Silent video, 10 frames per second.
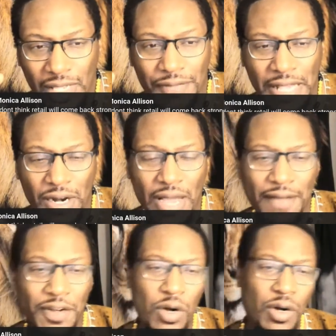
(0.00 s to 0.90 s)
don't
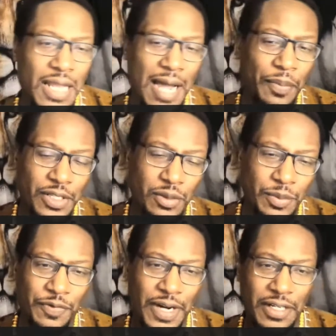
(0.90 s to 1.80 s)
have an online presence, it'll
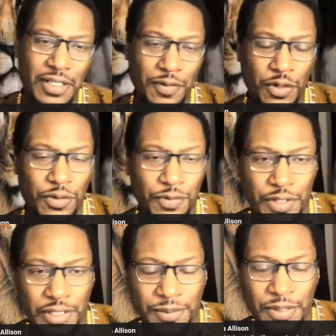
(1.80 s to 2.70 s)
be very difficult for
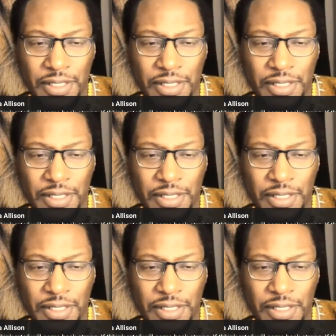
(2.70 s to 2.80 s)
them